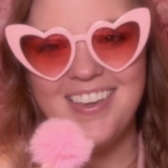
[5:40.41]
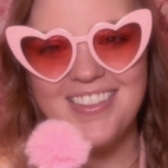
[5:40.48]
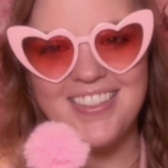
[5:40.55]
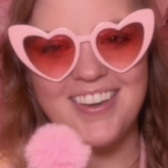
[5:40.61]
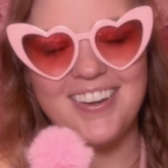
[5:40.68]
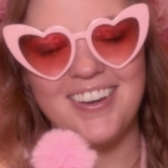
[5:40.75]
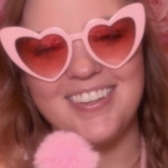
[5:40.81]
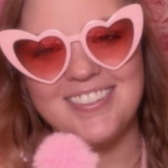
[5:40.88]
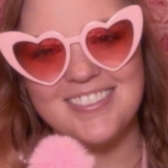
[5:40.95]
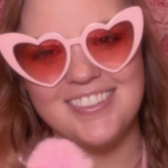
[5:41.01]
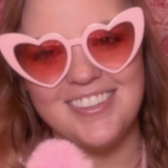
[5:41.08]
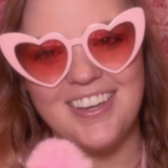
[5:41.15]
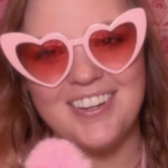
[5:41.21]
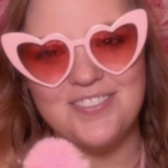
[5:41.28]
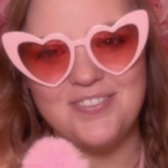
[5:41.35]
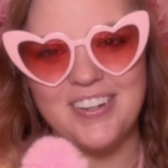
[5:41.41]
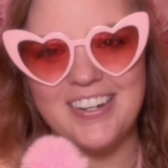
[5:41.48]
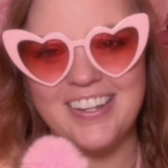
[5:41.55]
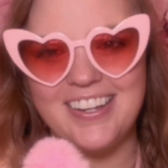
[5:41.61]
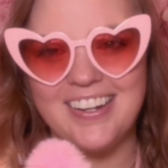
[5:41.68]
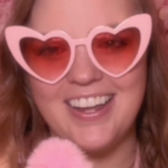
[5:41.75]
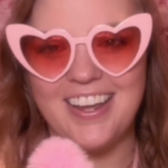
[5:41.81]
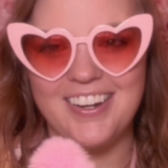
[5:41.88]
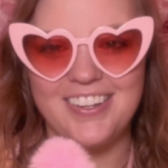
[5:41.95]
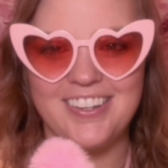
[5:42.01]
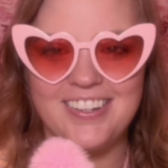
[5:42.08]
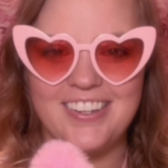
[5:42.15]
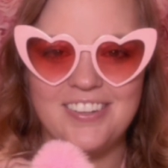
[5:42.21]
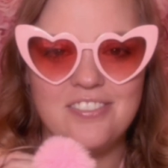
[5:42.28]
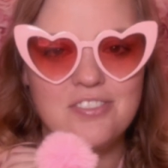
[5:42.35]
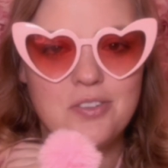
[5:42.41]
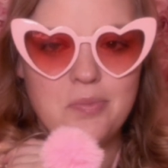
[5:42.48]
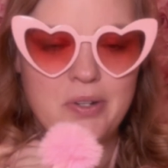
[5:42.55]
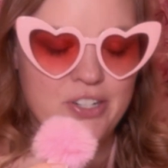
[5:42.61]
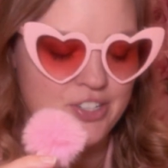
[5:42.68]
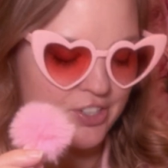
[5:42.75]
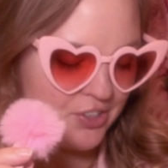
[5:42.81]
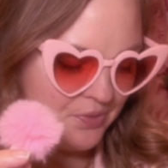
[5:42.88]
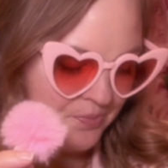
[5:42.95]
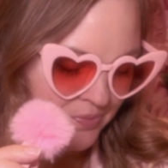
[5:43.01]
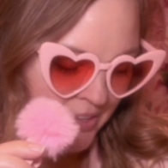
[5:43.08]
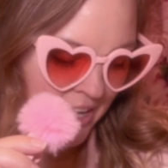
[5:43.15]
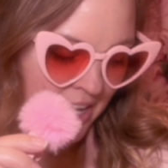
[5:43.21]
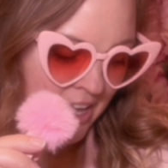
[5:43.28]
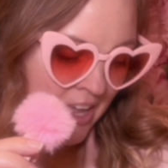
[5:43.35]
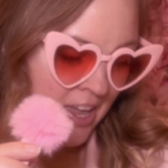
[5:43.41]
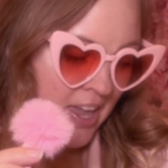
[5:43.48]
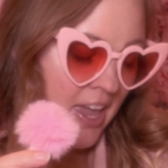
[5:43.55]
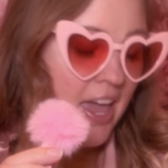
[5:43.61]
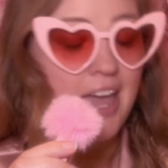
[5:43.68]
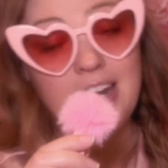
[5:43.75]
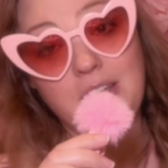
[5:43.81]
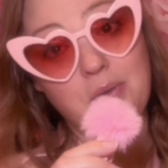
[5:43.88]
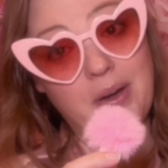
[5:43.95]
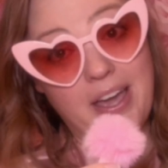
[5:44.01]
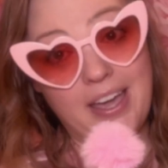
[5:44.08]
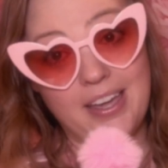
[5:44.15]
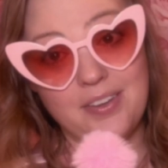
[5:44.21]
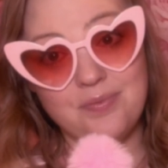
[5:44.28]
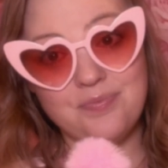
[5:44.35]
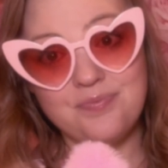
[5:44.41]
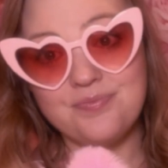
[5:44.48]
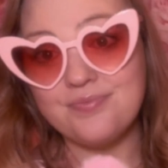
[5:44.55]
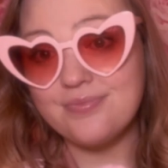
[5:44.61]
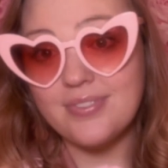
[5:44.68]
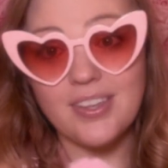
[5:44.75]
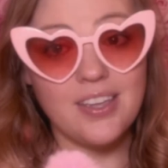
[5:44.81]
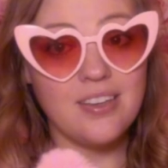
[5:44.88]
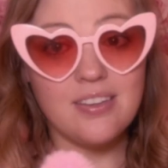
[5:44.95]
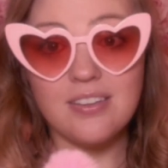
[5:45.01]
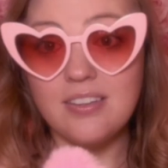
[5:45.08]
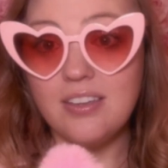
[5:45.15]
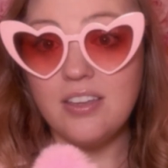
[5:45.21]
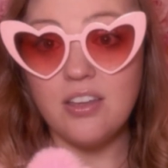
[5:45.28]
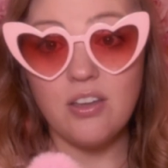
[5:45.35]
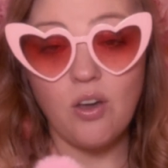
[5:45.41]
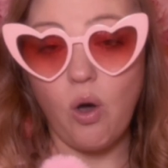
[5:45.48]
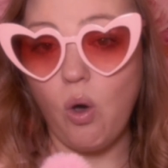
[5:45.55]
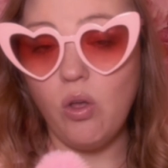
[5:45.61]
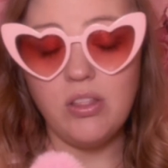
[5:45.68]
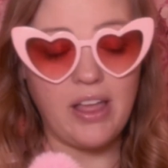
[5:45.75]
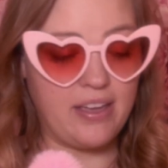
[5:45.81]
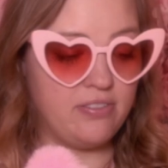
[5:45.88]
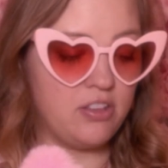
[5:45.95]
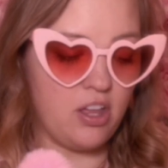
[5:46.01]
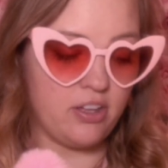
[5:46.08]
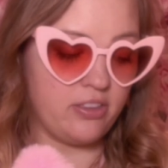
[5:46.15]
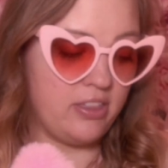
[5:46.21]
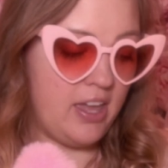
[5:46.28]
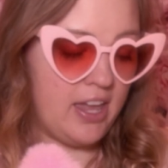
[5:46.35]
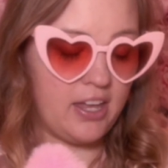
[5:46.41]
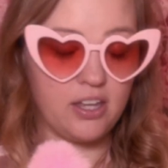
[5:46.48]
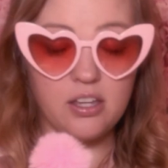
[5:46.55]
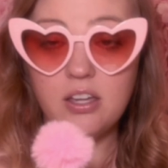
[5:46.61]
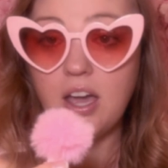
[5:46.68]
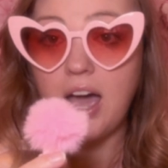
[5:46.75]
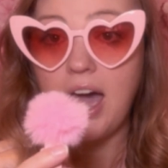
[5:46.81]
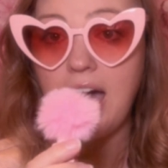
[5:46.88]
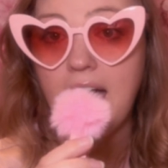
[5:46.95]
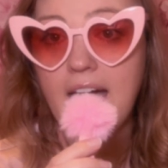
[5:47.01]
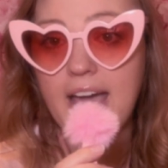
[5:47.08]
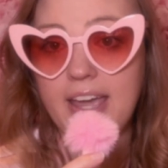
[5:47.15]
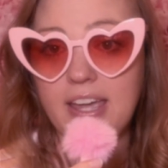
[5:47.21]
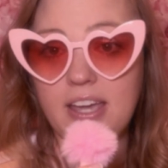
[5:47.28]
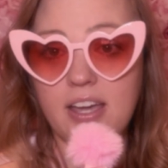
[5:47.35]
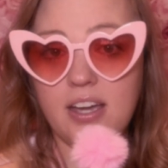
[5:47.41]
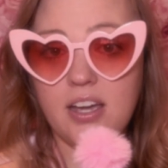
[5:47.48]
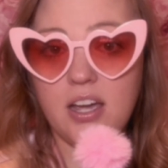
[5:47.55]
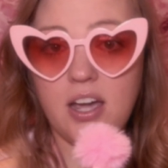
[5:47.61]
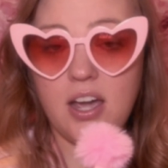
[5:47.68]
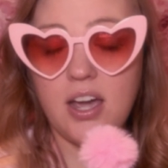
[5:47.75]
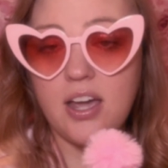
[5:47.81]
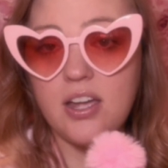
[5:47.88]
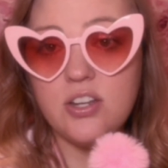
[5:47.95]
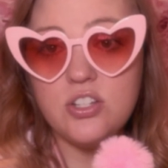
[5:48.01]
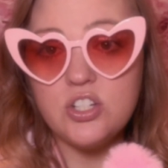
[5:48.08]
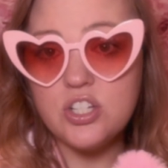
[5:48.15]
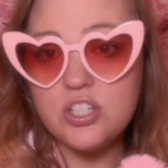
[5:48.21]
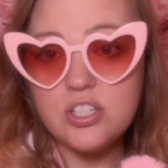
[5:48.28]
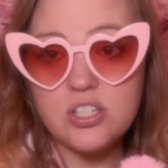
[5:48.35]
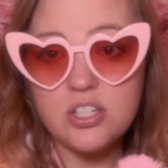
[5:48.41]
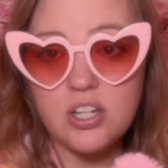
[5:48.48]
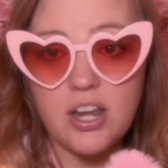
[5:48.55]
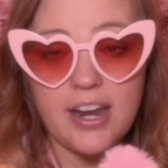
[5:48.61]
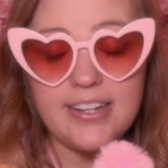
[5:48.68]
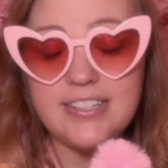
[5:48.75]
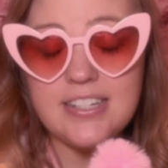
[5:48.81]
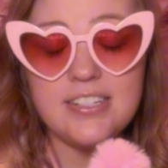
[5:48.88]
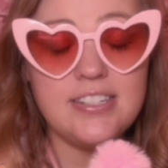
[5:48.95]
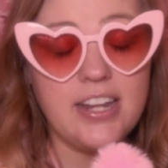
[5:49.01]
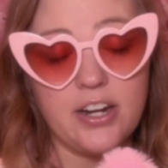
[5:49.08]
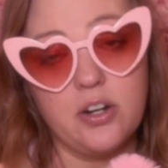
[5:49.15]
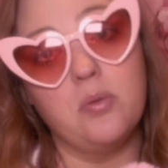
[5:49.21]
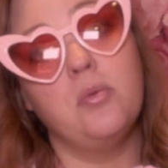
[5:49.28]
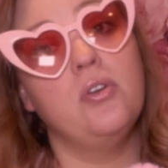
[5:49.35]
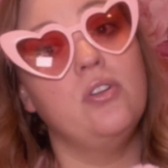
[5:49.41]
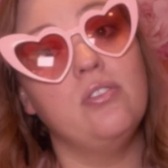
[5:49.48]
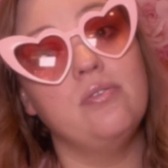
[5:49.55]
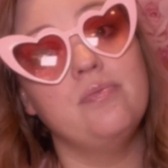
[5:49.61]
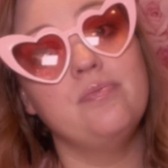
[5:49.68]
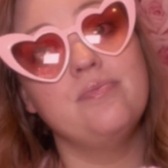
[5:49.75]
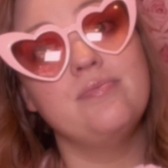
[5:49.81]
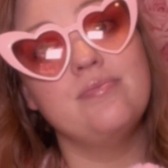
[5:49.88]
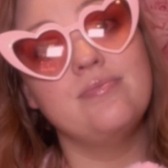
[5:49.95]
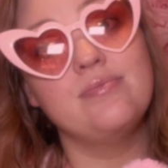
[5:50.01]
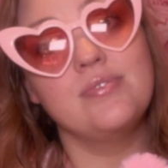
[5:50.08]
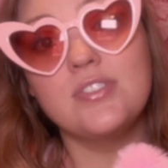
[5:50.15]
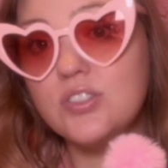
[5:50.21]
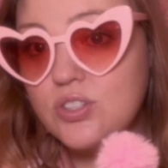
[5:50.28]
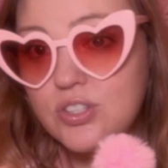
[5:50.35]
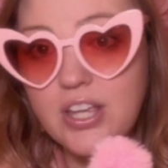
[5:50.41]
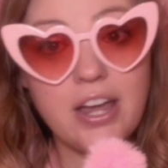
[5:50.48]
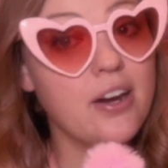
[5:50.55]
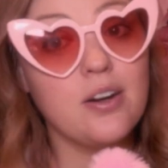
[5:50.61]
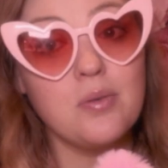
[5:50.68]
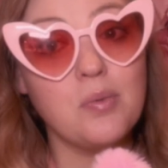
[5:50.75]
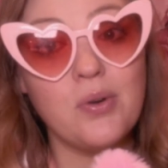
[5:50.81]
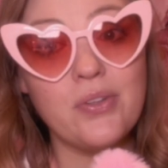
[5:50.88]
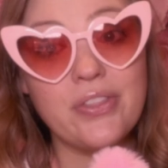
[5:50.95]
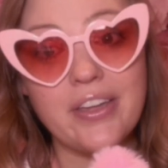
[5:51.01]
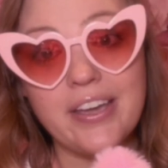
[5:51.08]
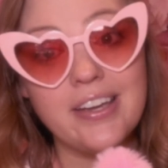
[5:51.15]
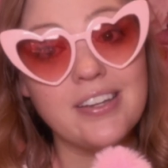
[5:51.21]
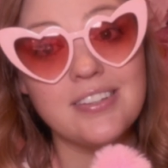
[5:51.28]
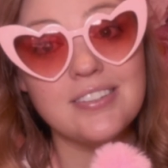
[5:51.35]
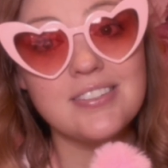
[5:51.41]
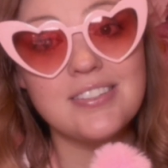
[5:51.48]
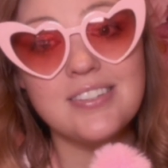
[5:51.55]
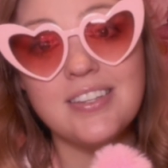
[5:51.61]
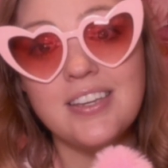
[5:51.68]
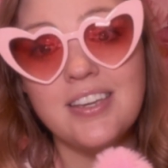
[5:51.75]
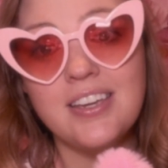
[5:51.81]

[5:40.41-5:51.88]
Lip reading: that costs a lot of money and had a good infomercial. Anyway, whole lifelong thing. I did terrible, terrible things